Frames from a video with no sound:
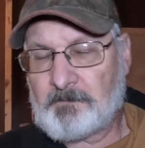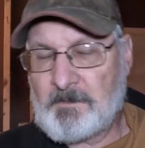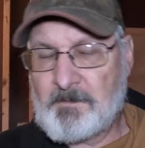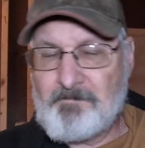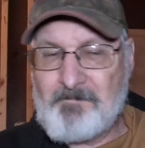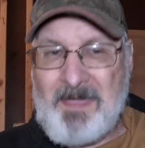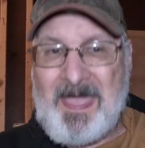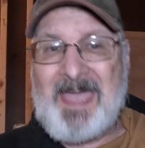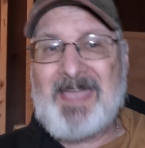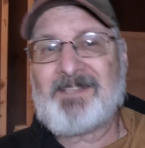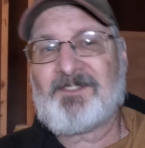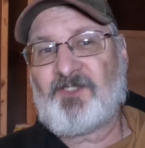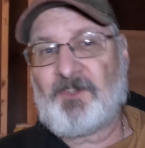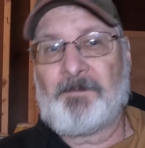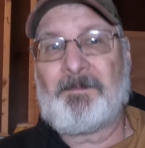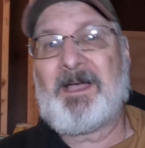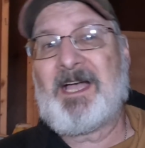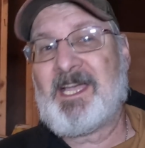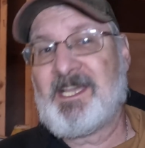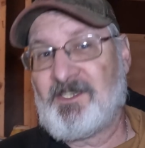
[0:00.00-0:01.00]

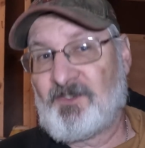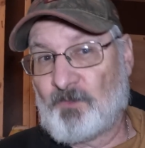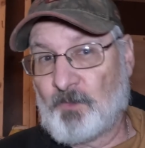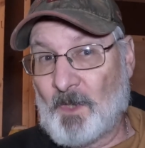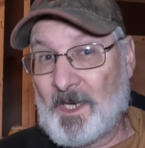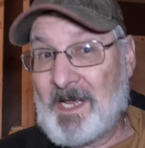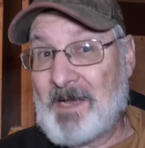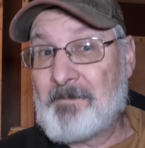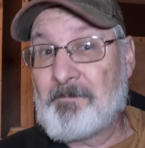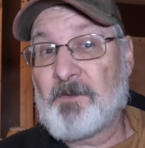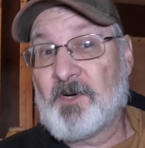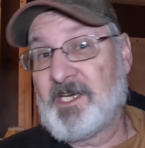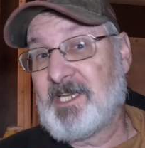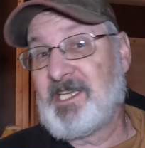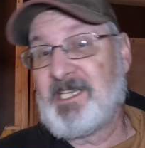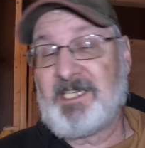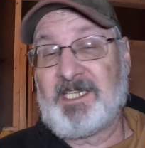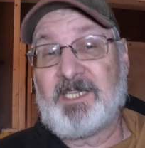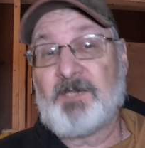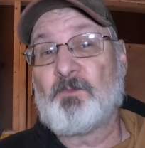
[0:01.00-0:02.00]
maximize what I'm
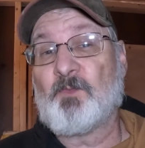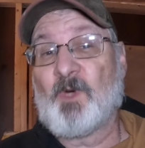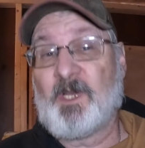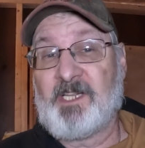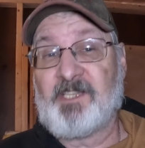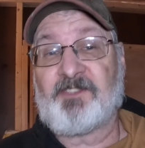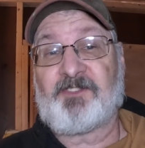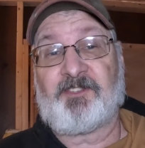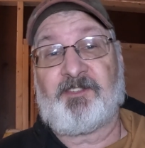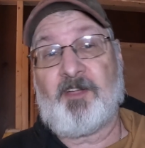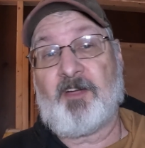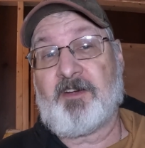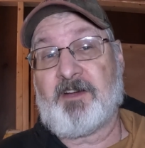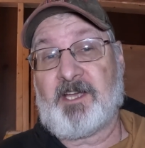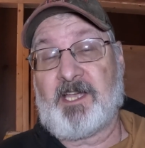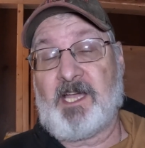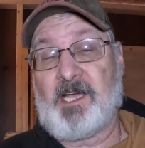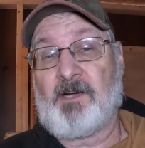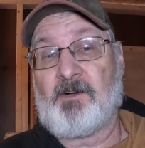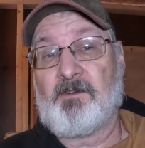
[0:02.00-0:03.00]
bringing in when it's
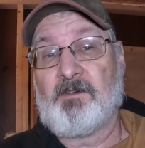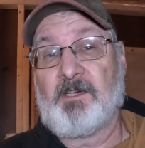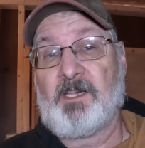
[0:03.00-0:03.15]
dark out